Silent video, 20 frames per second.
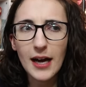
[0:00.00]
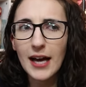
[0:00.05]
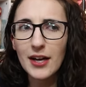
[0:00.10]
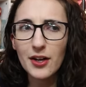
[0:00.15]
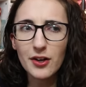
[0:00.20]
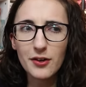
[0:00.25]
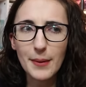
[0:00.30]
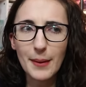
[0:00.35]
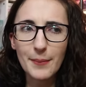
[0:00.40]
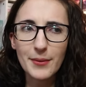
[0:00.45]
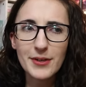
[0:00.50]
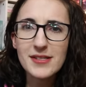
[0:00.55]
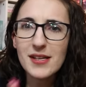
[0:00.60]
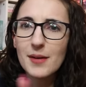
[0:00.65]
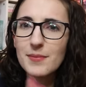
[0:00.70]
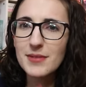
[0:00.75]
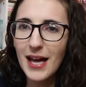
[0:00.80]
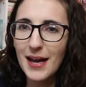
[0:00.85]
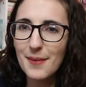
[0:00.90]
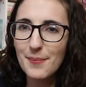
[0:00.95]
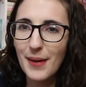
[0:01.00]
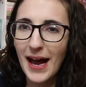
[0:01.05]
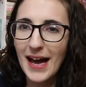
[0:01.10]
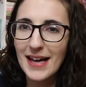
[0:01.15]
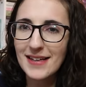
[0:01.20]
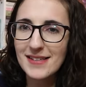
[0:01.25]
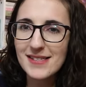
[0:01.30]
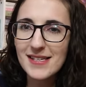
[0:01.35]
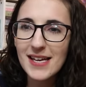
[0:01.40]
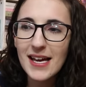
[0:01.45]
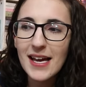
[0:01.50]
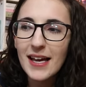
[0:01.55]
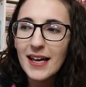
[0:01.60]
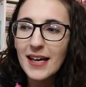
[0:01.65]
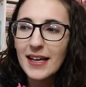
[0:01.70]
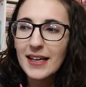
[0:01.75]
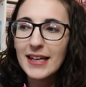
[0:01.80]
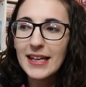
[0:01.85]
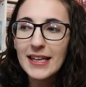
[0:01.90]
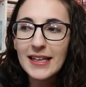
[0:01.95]
I don't remember. Some time passed.
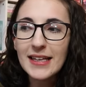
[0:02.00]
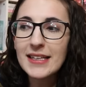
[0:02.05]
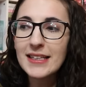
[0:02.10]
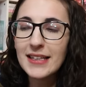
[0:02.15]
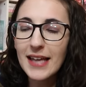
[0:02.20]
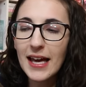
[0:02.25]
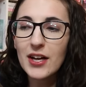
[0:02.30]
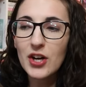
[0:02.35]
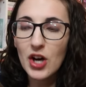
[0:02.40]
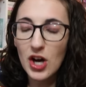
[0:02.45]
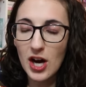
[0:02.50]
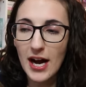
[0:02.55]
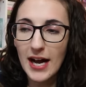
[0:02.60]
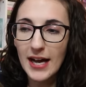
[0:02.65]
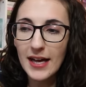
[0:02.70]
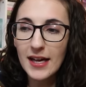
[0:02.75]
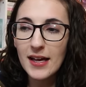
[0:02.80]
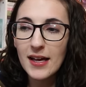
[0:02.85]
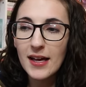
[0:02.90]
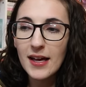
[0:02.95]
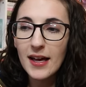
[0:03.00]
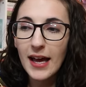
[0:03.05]
He didn't get caught.